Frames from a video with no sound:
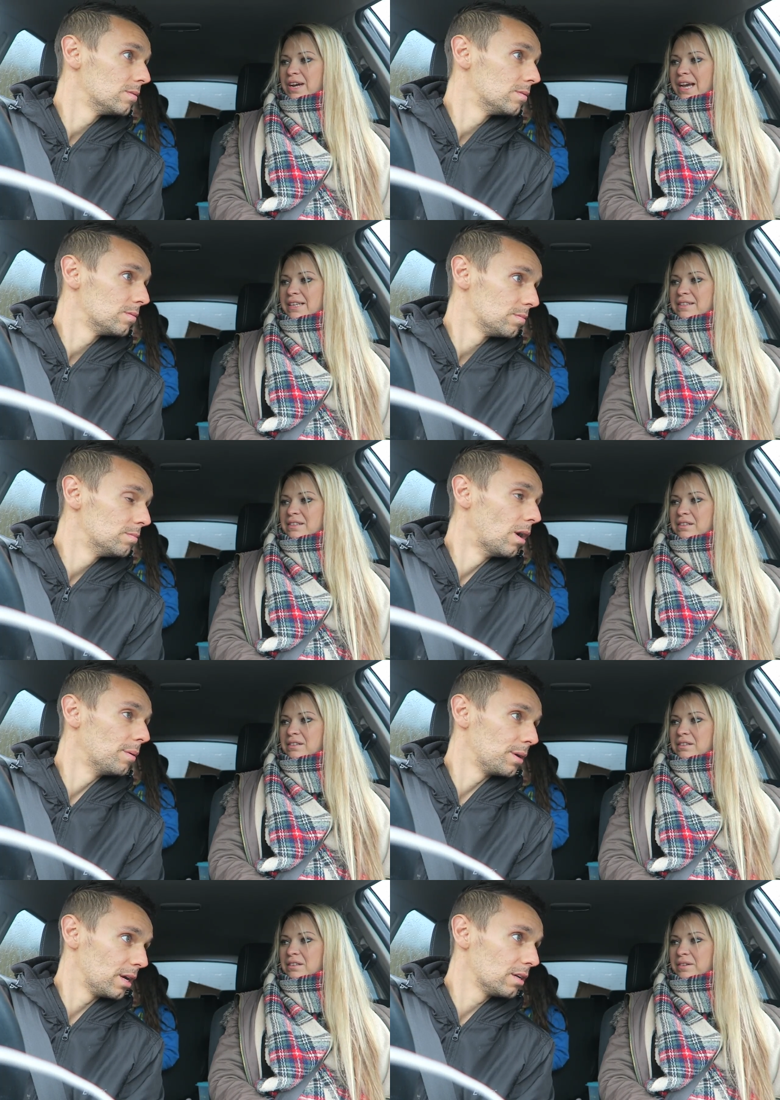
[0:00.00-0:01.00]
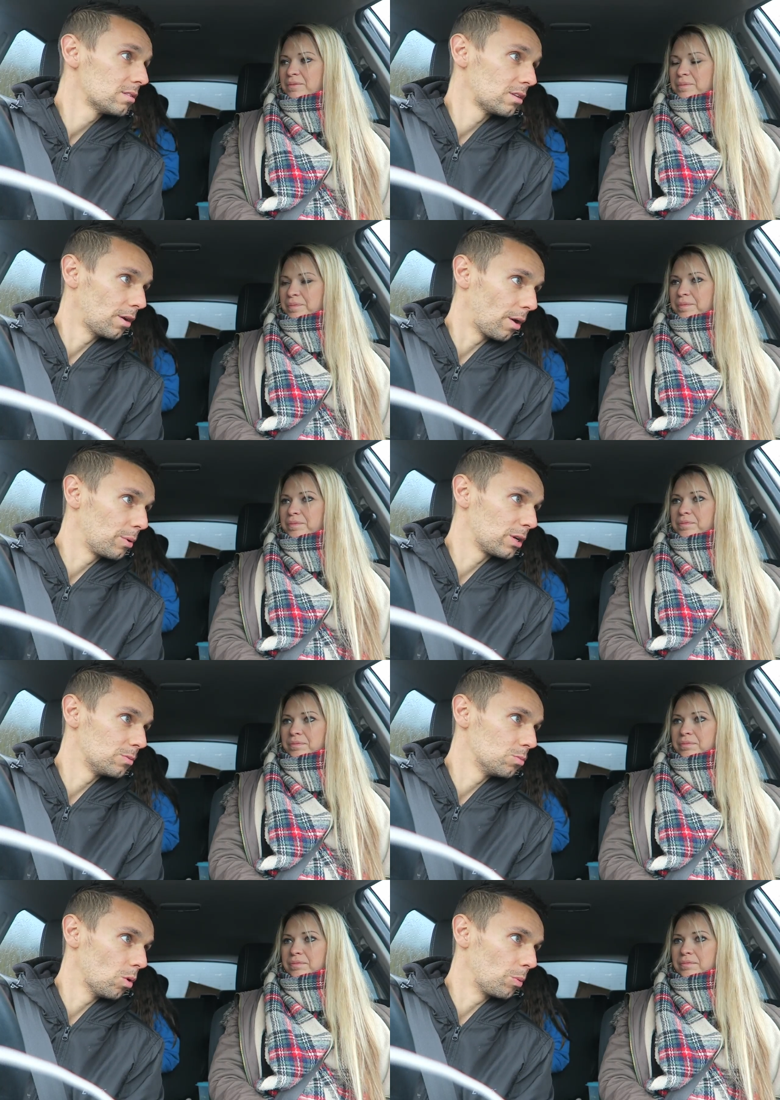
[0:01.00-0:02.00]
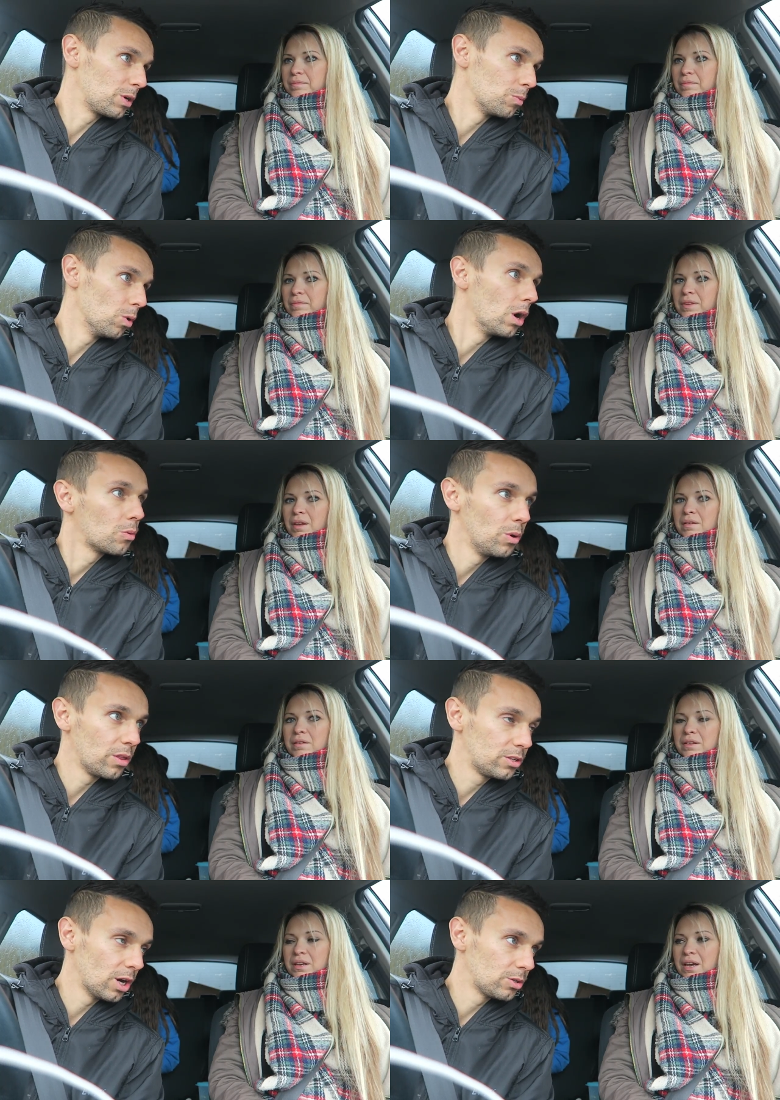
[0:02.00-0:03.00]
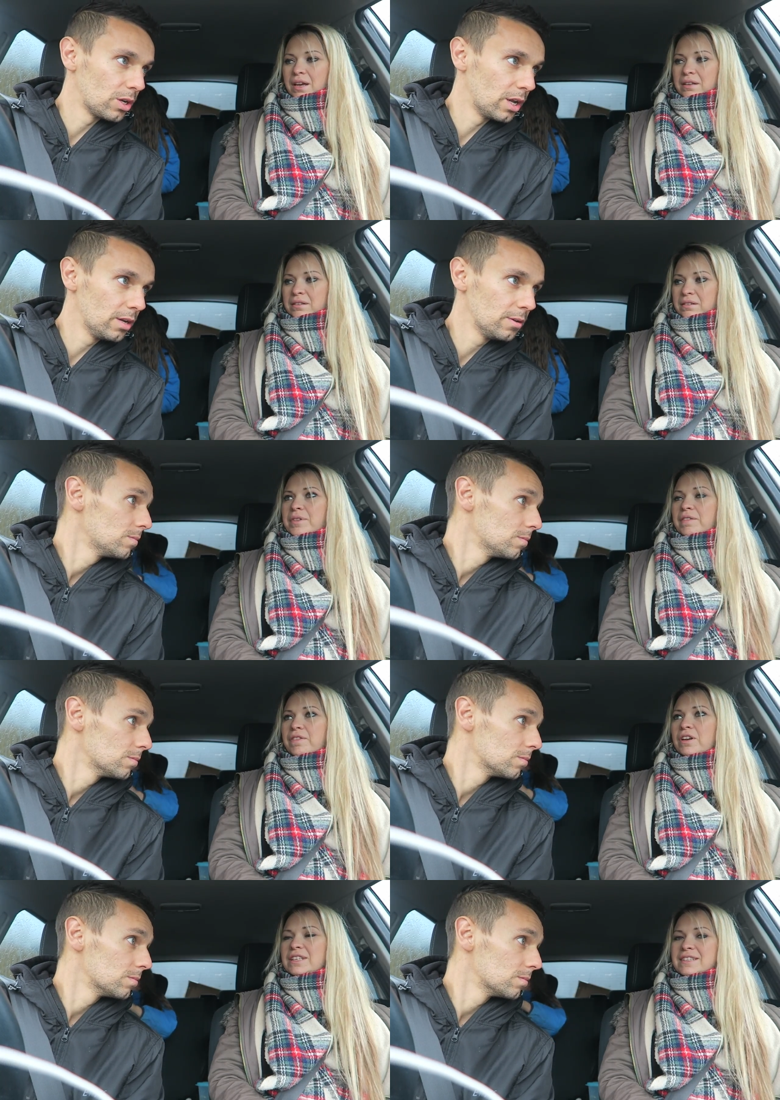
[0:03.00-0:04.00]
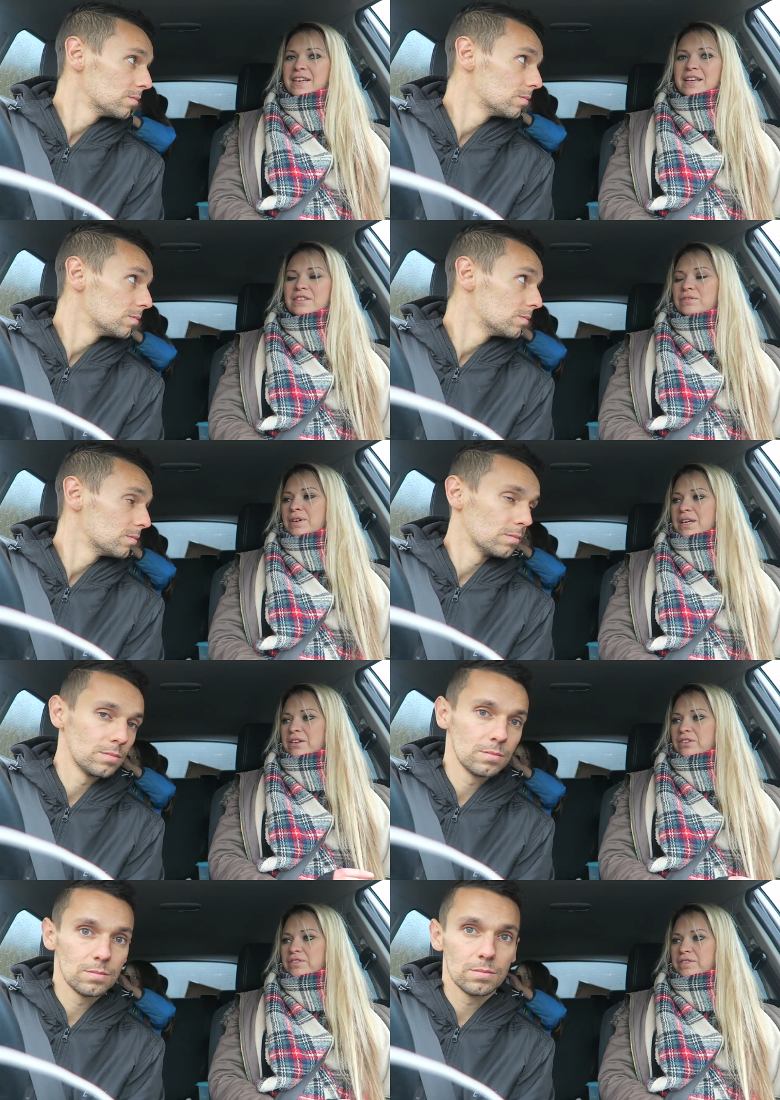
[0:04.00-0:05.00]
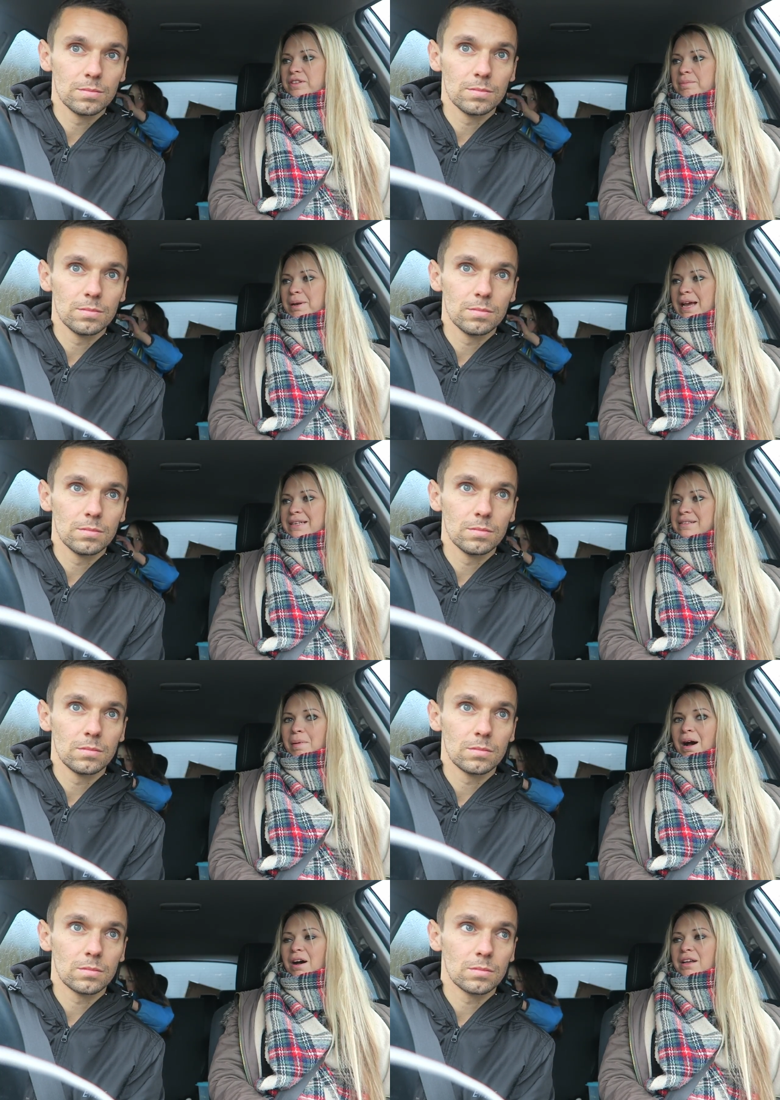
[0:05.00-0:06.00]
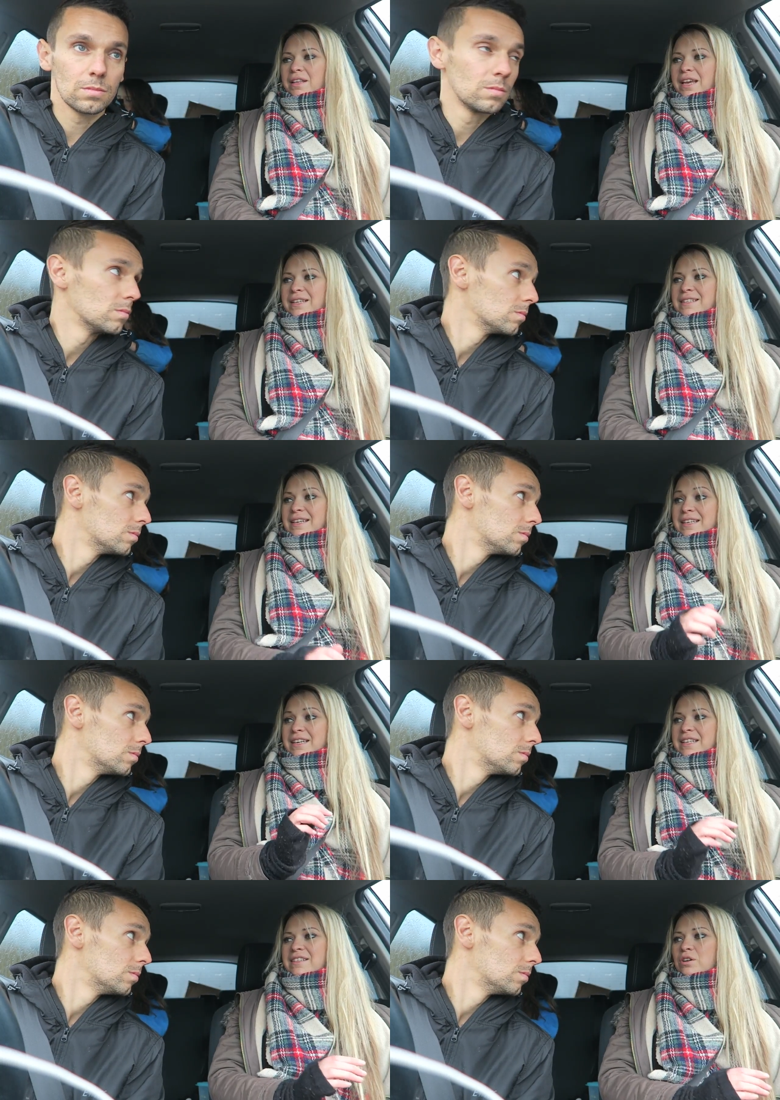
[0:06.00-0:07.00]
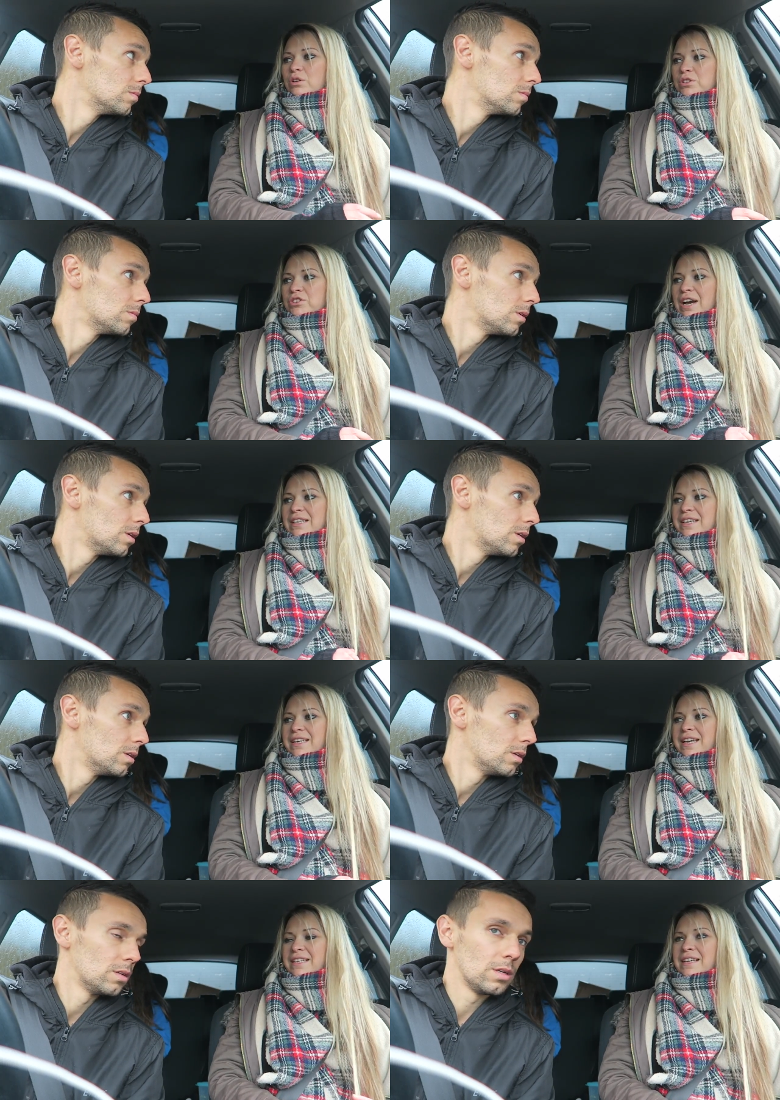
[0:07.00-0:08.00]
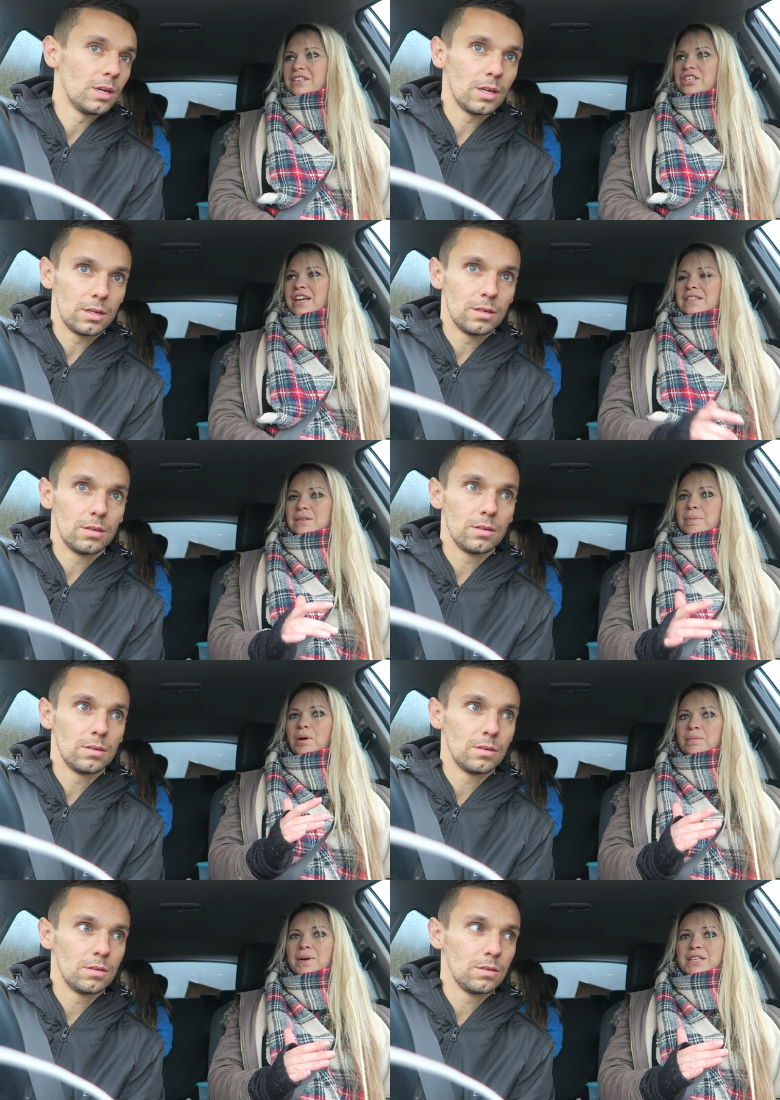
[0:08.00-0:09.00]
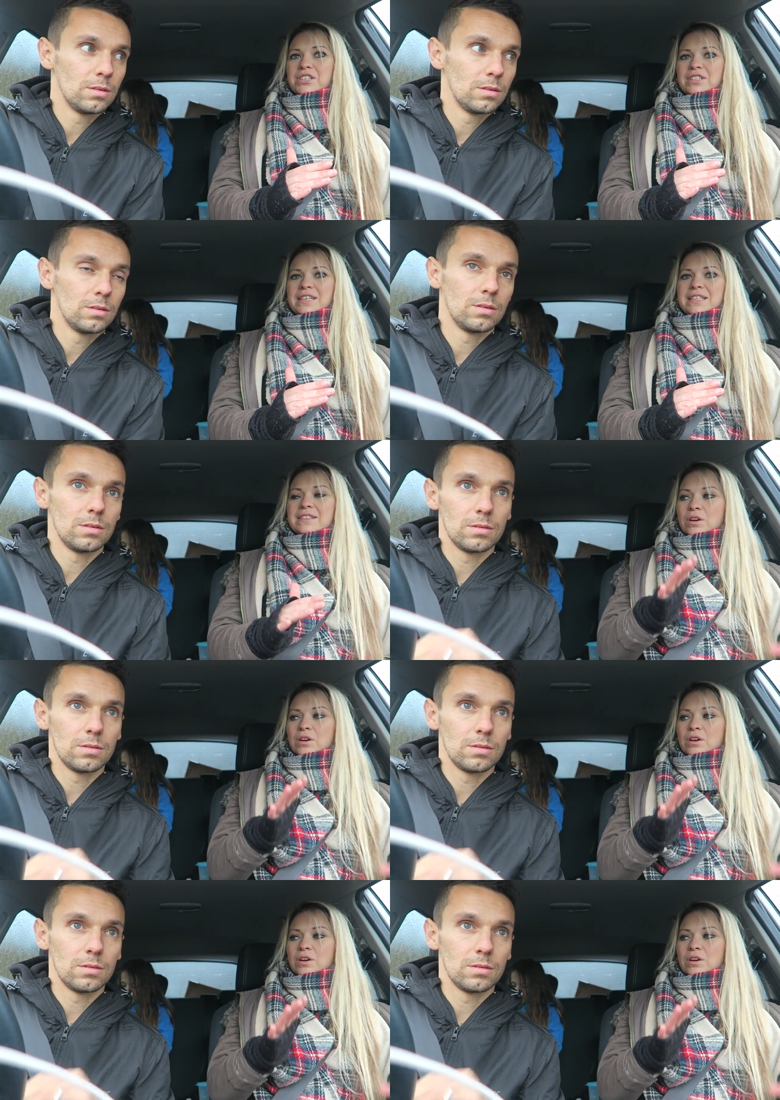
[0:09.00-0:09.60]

Speaker 1: days.
Speaker 2: Maybe yeah, see how we can what we can work with Jojo yeah. there.
Speaker 1: Volunteers are really good for the place, but he said he needs contract. He, he's actually getting to the point where he just needs